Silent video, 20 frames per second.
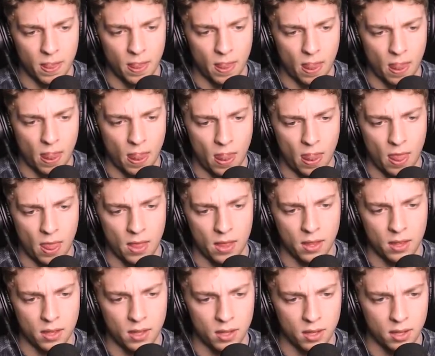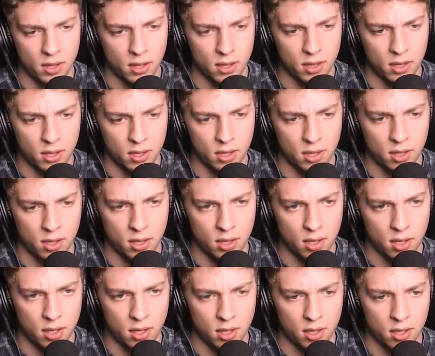turret stuck. I'm not, I'm not hitting you.
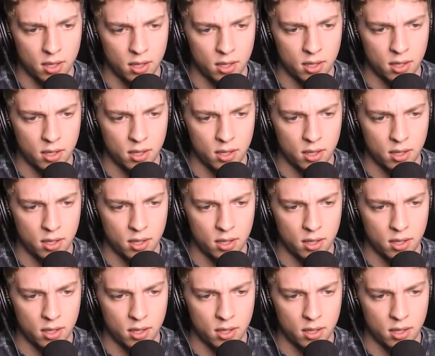I'm not.